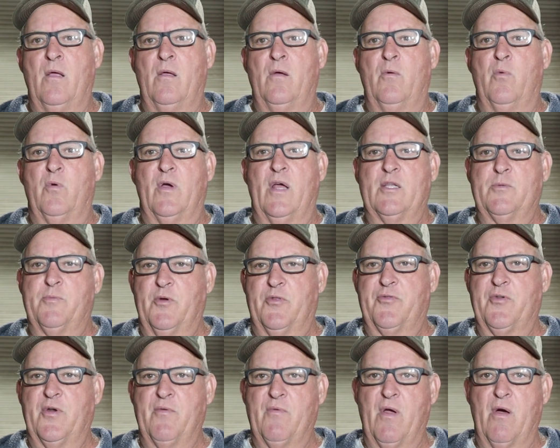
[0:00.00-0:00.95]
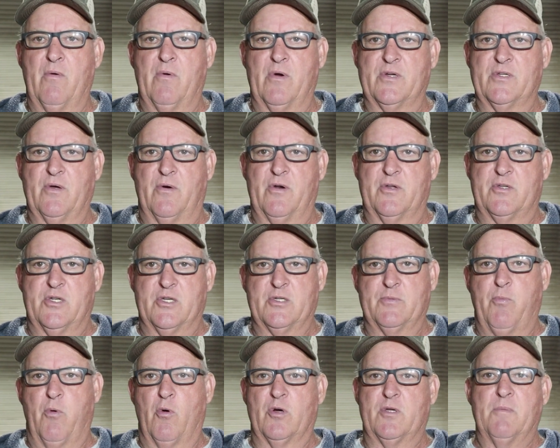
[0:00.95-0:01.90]
We're going to have to put 3 rollers on it to
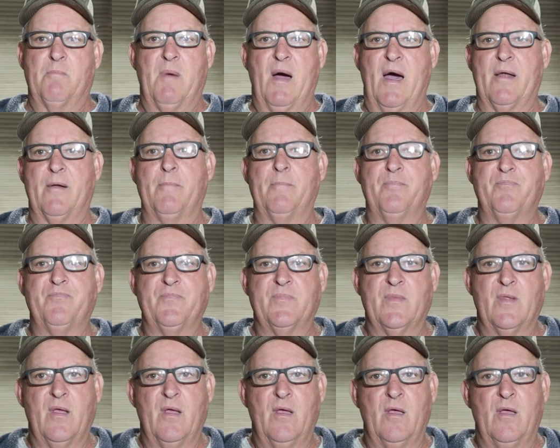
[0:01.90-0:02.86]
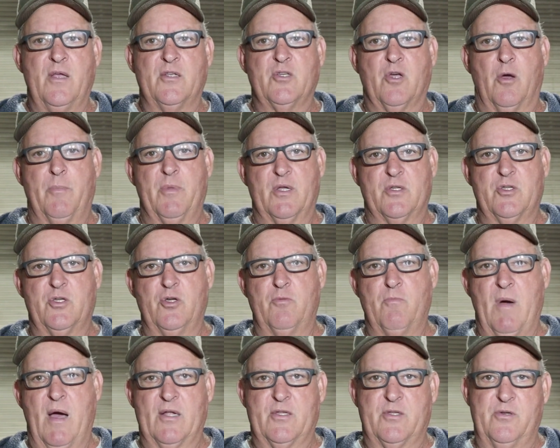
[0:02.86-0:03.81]
support the bottom. It's going to be a
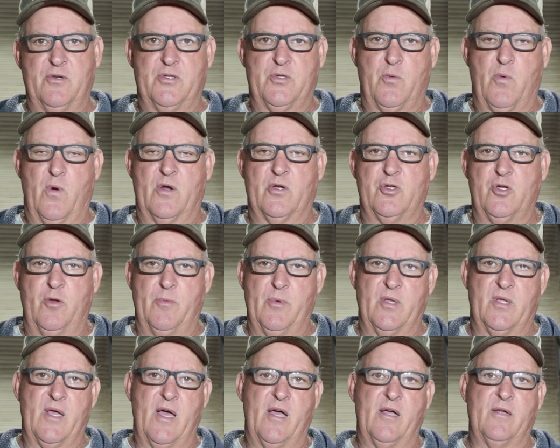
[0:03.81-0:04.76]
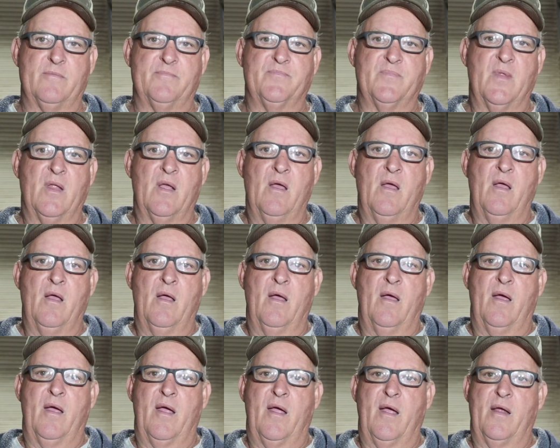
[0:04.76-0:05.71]
2x2 square tubing gate,
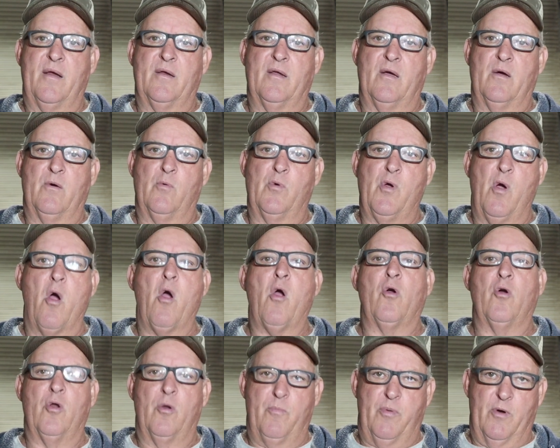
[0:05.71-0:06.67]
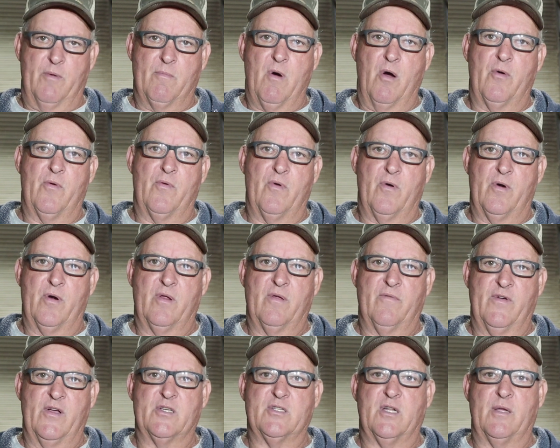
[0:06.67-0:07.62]
and we are going to put a motor on it
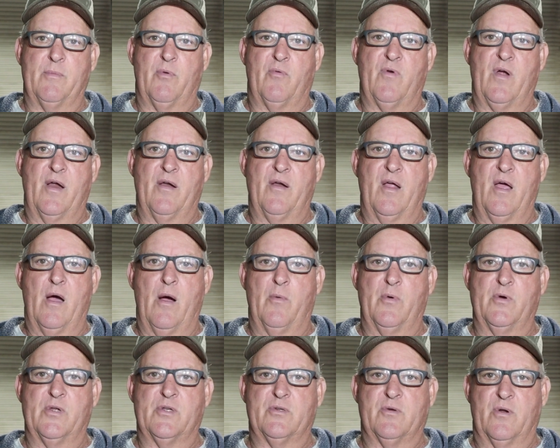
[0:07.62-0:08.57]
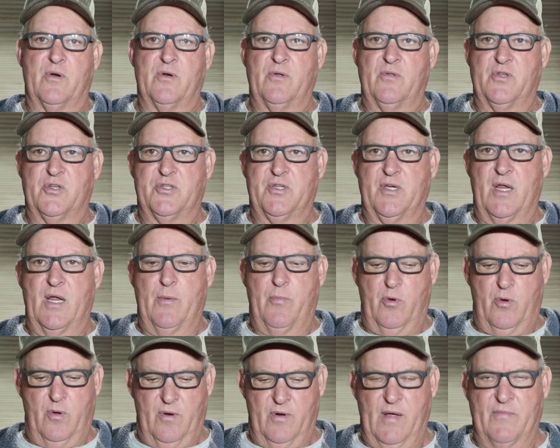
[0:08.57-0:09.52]
eventually, but right now we're just going to do the
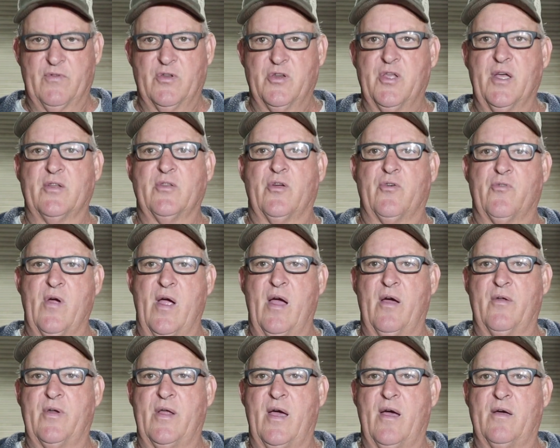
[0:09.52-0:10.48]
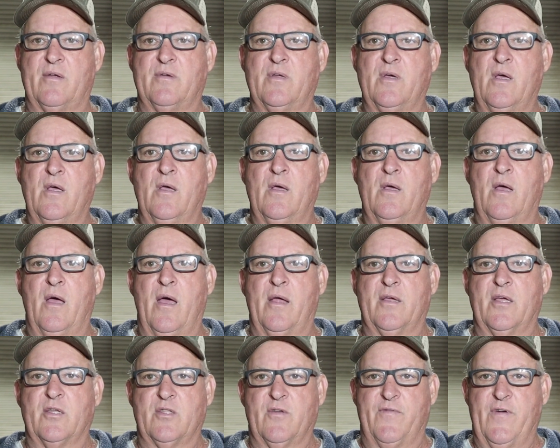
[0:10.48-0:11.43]
setup. We're going to have to dig the ground out
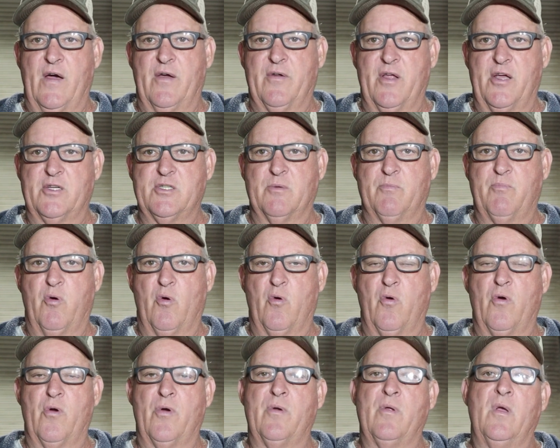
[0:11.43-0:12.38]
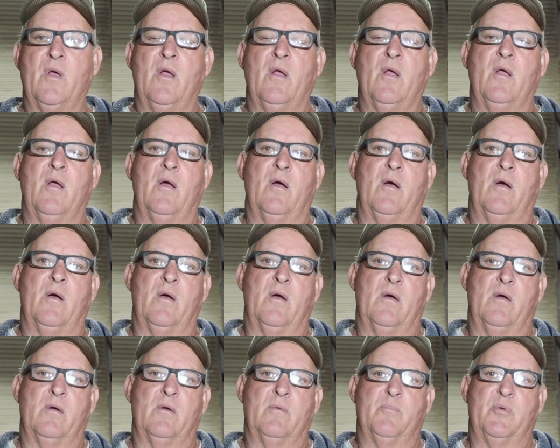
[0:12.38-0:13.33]
and get the foundation poured,
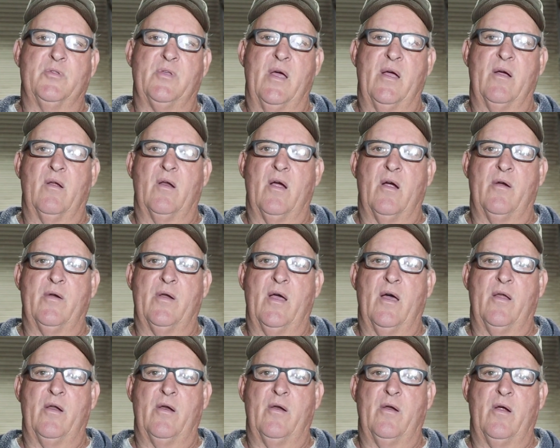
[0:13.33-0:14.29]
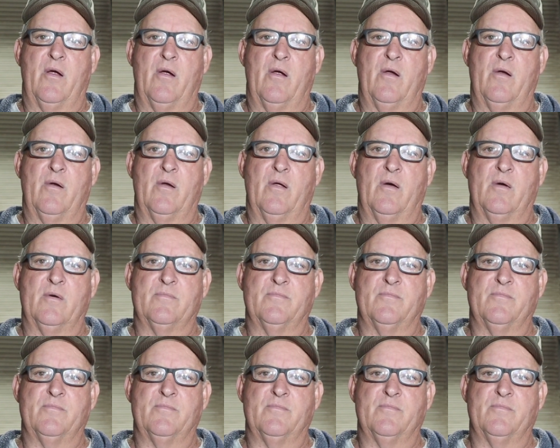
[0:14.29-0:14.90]
put the angle iron down in there, and